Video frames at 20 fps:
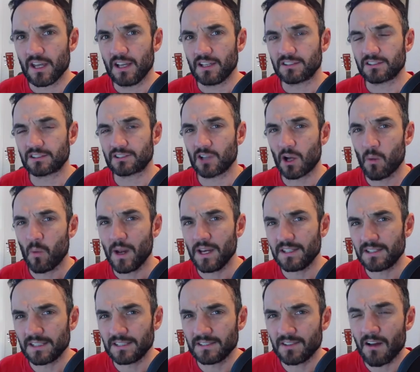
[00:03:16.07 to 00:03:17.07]
So stop
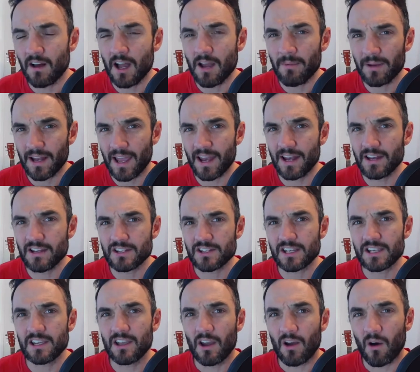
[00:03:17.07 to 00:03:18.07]
wasting time and
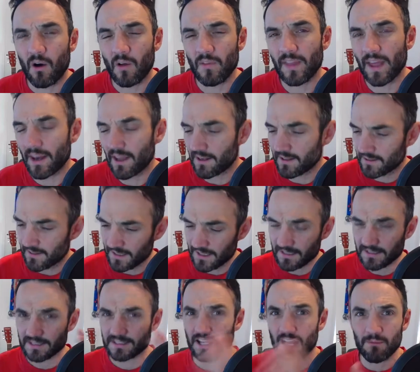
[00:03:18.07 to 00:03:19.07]
energy on that idea
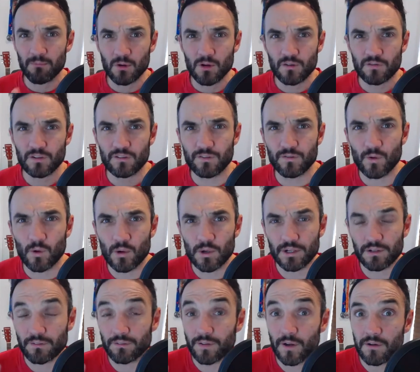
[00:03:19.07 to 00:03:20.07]
and start moving forward
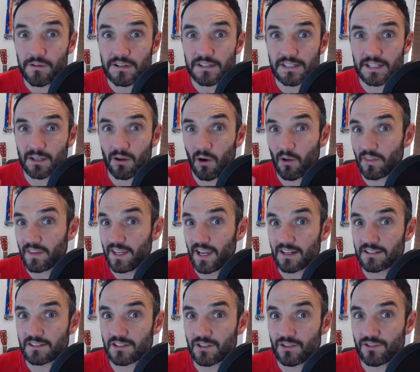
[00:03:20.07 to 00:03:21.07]
and focusing on the
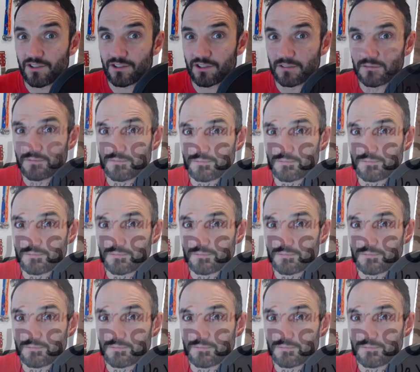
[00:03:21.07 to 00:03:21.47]
execution.